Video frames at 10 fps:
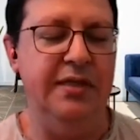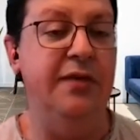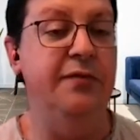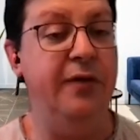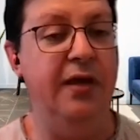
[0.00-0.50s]

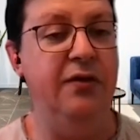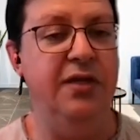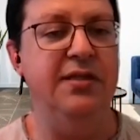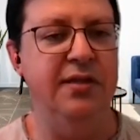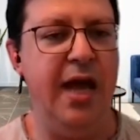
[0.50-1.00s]
let's say
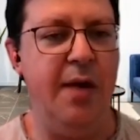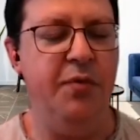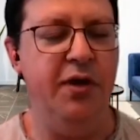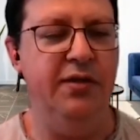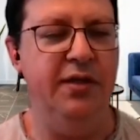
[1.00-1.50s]
failure doesn't
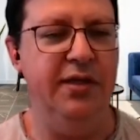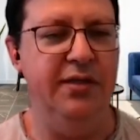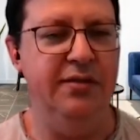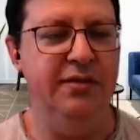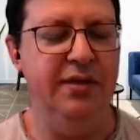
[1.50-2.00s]
happen
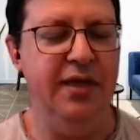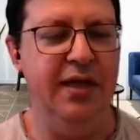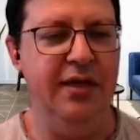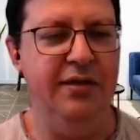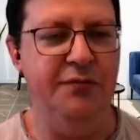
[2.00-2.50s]
in
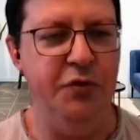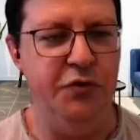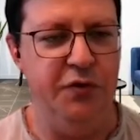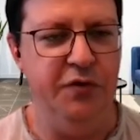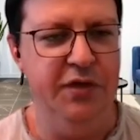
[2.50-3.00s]
uh, in the
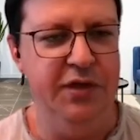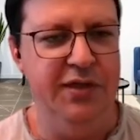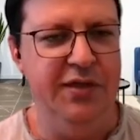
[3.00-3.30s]
future?